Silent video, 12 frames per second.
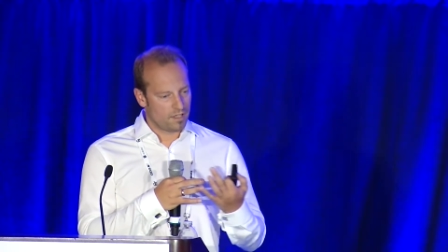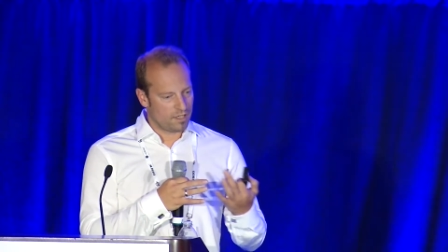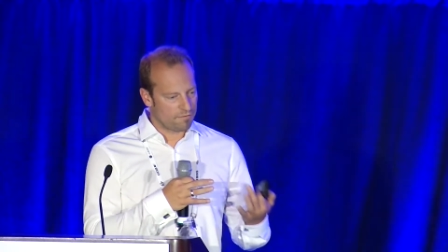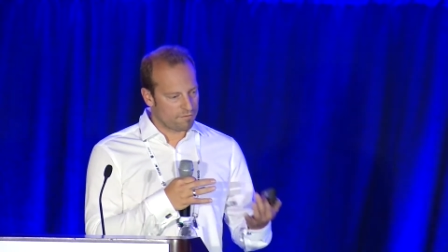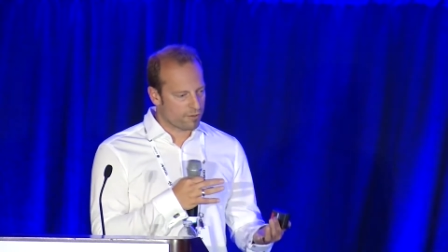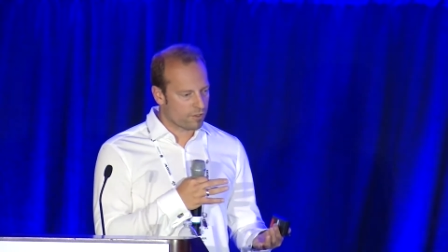
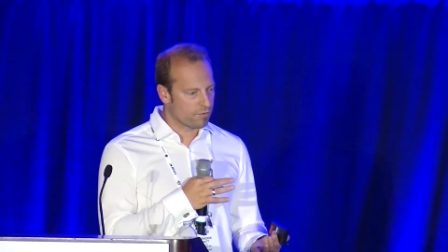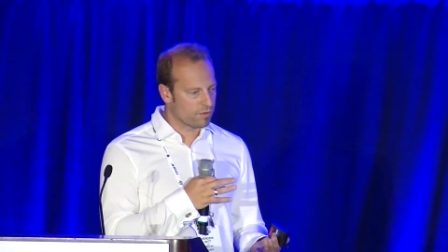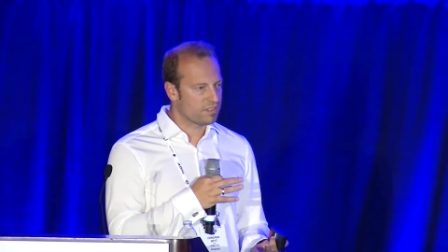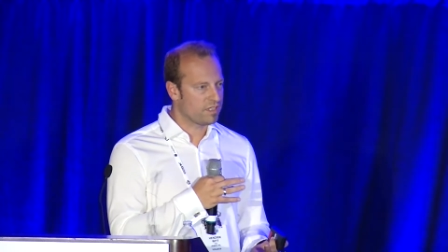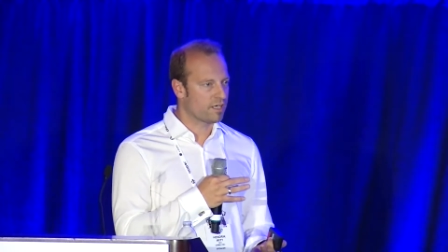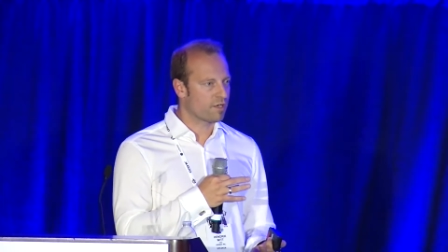if you're
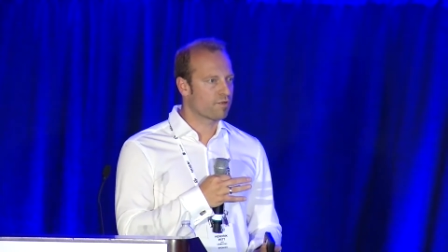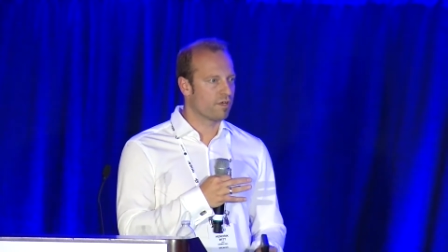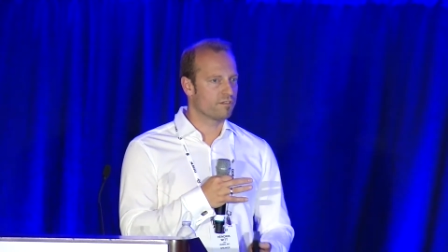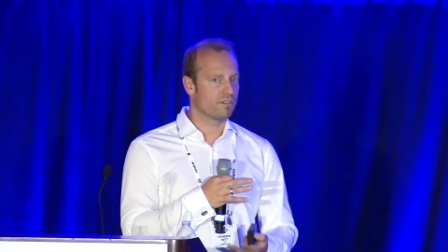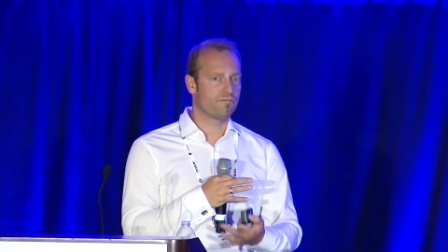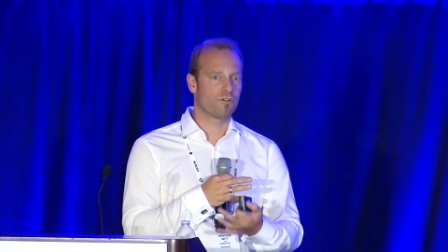with the
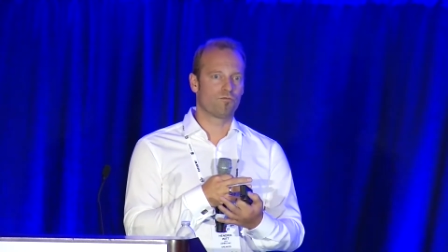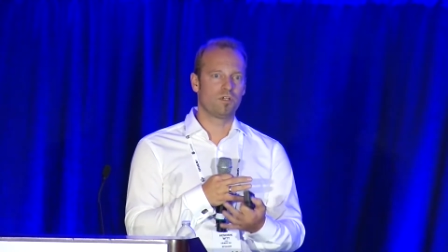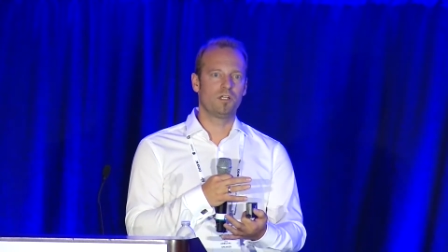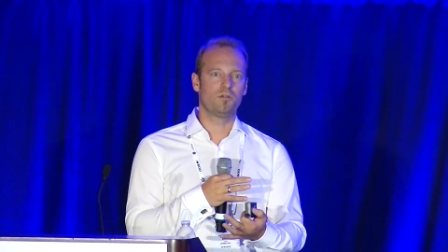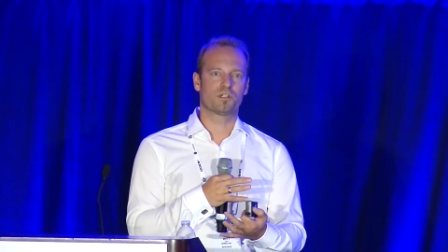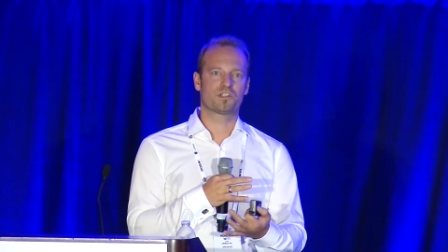enterprise, if you
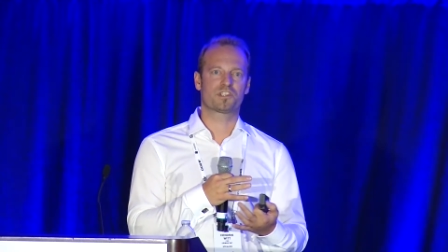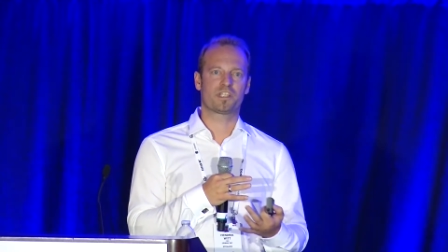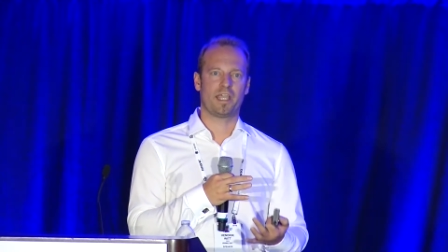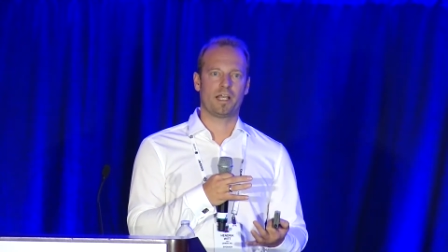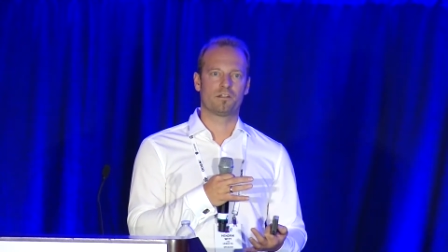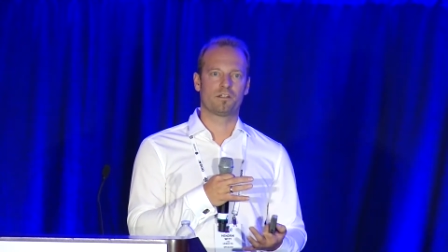really want to
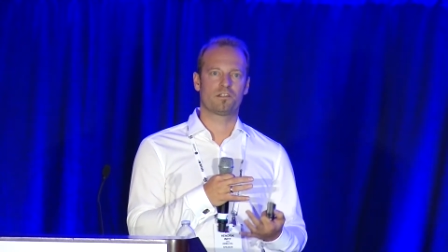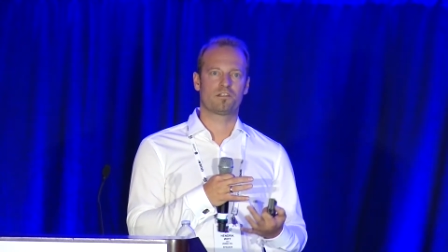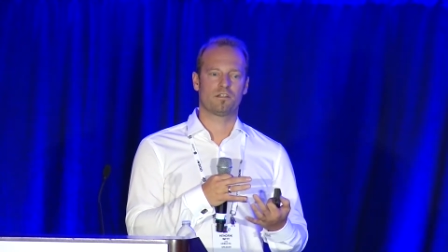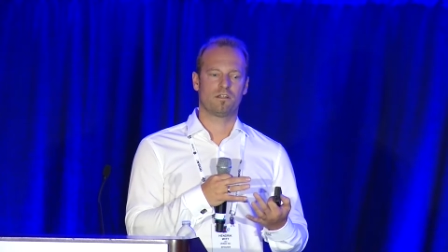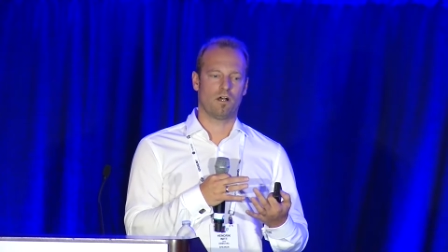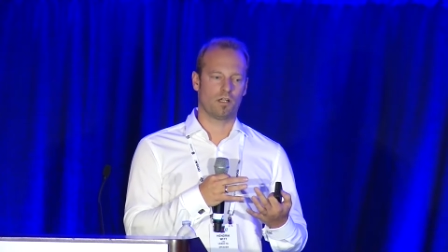scale
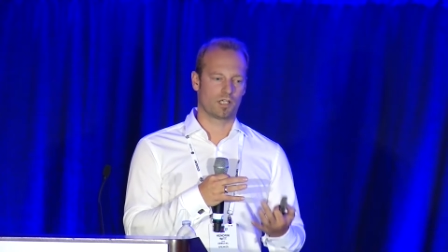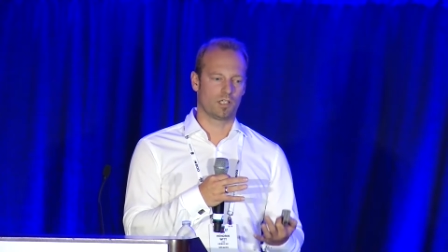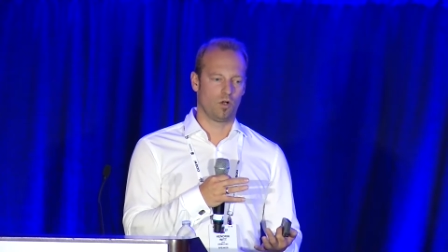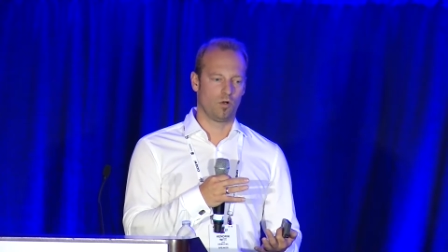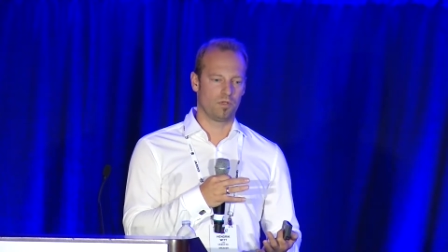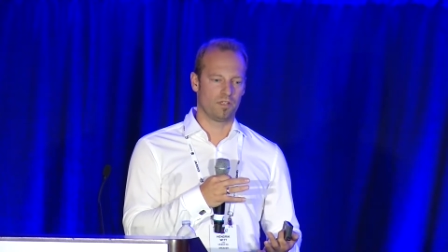this on a
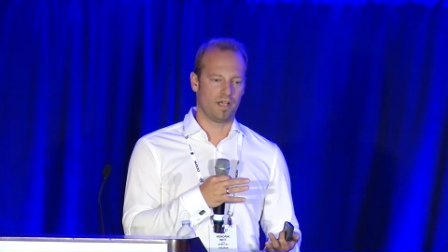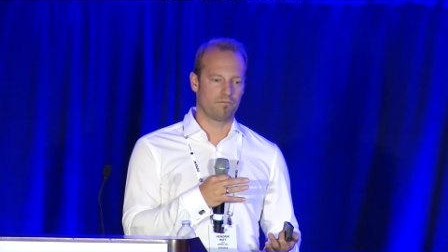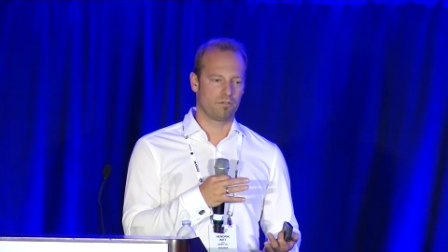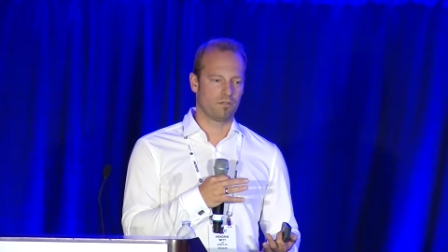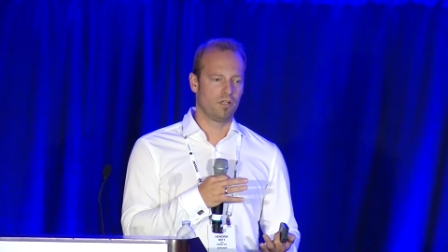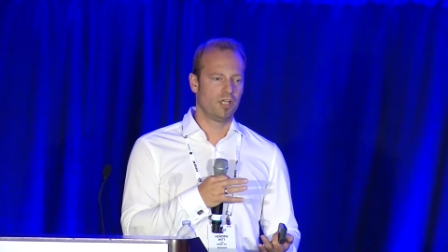global
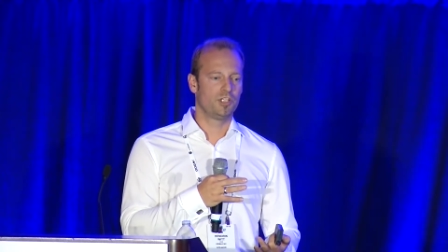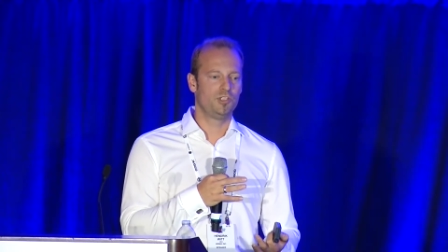level,